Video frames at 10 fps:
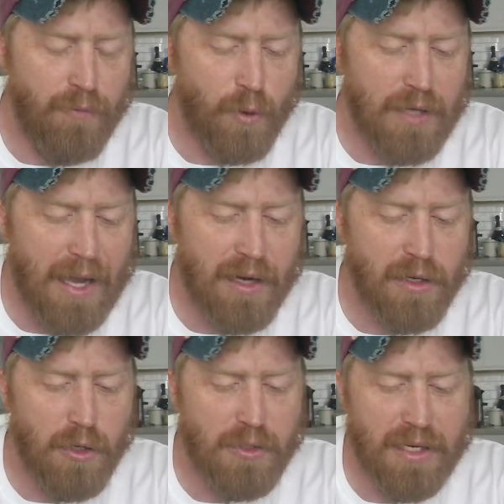for
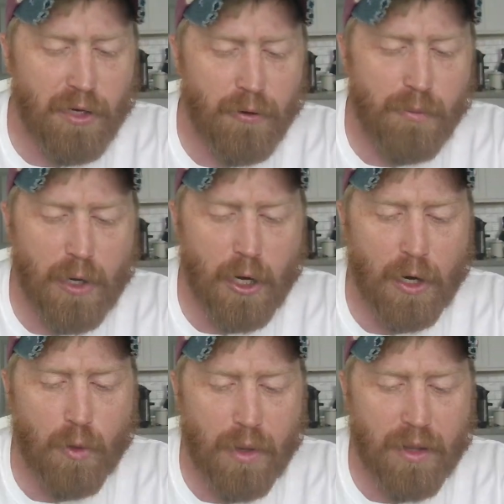diagnosing or
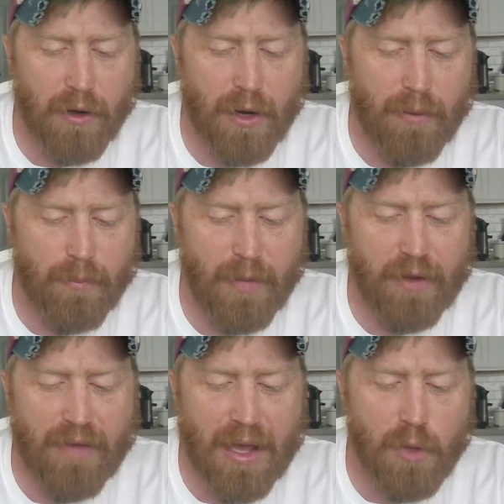repairing, whether I'm
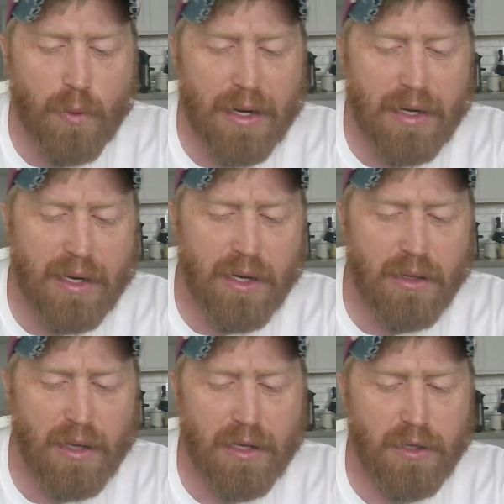evaluating
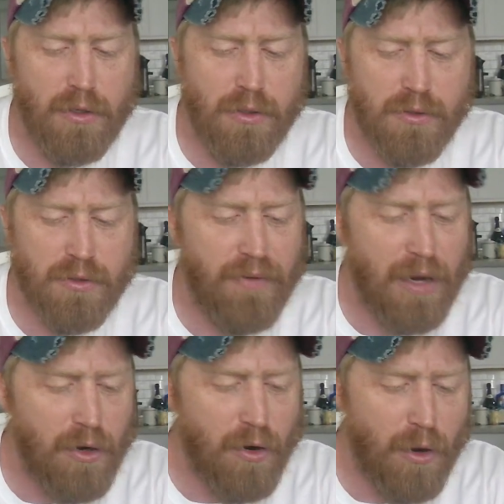a used
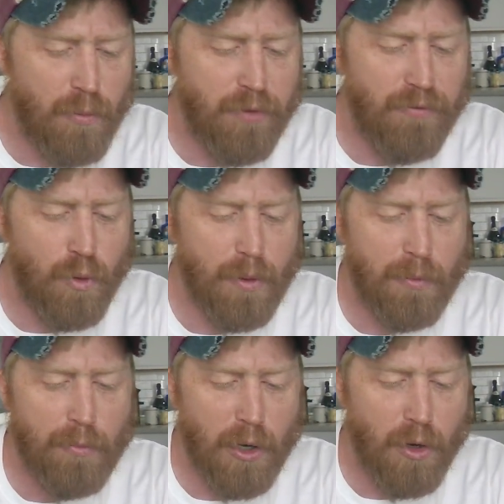firearm,
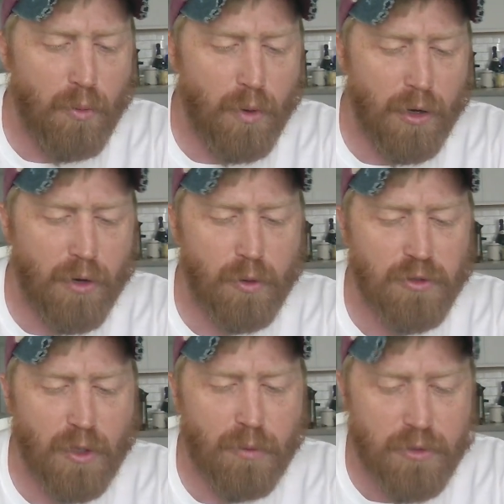performing barrel work, or
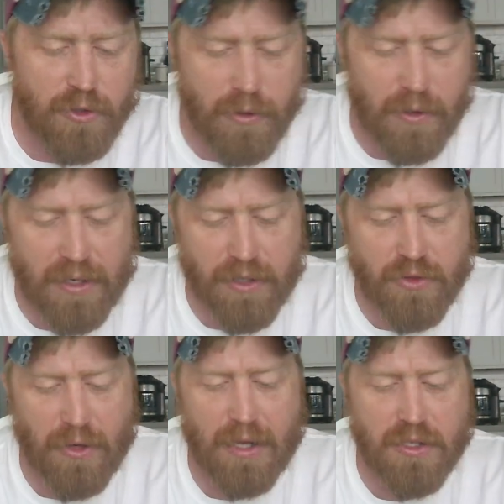troubleshooting
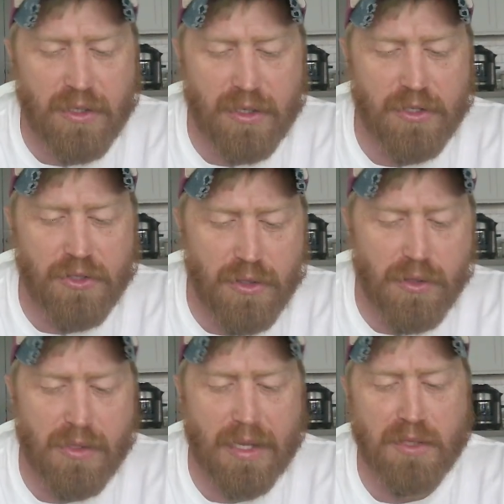extraction
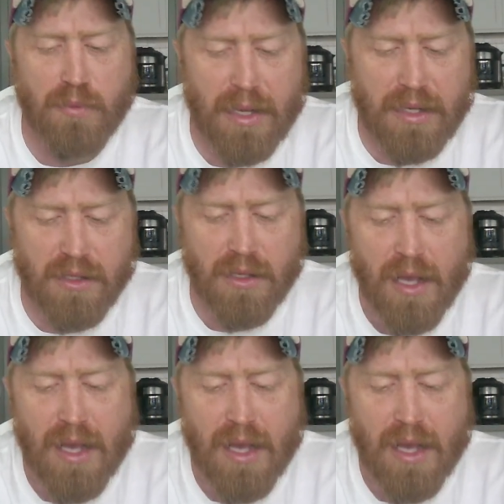issues. Headspace